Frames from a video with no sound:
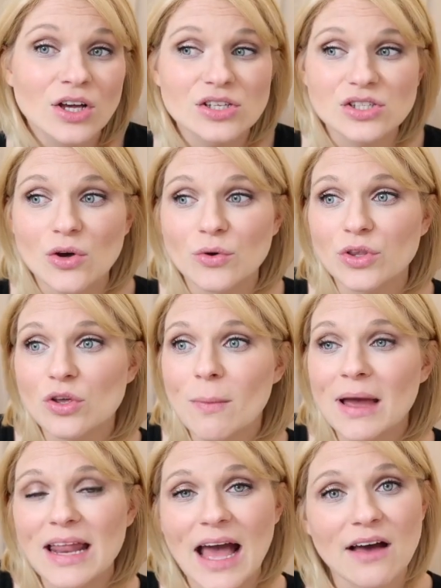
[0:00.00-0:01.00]
So you
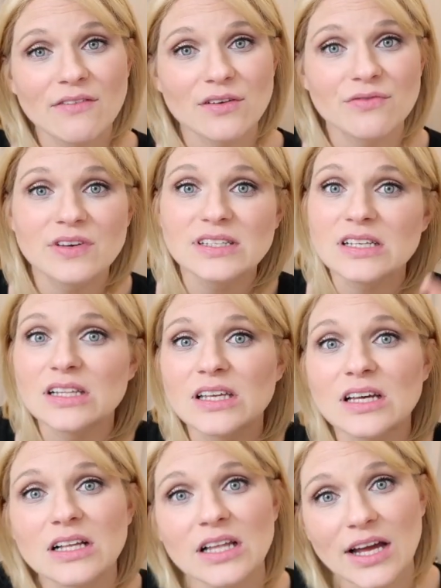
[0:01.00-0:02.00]
might have a
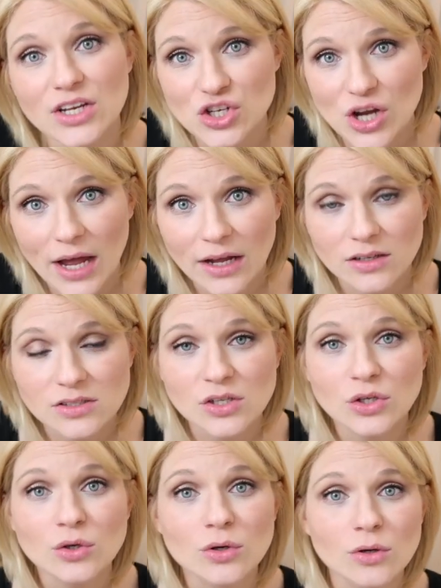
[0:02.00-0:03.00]
physically inclined child
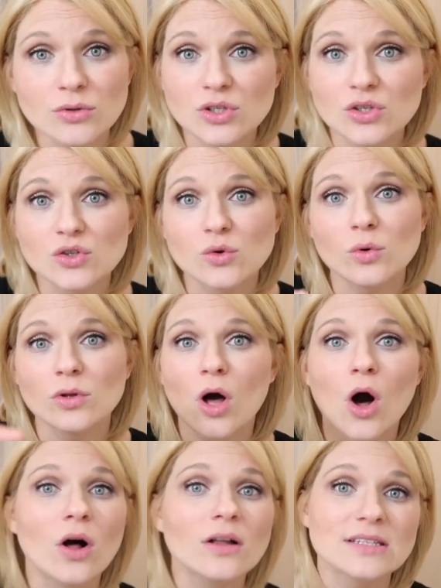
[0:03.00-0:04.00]
who goes to school
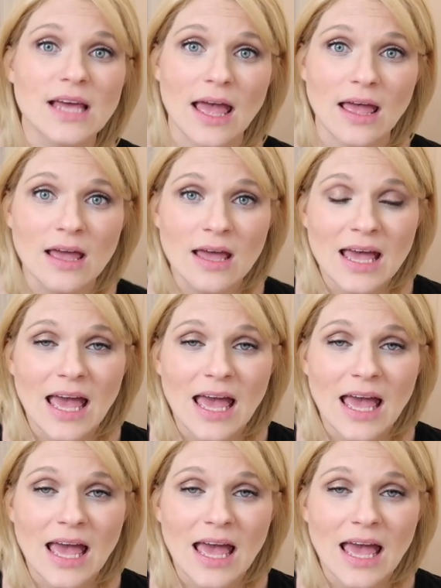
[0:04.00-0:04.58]
all day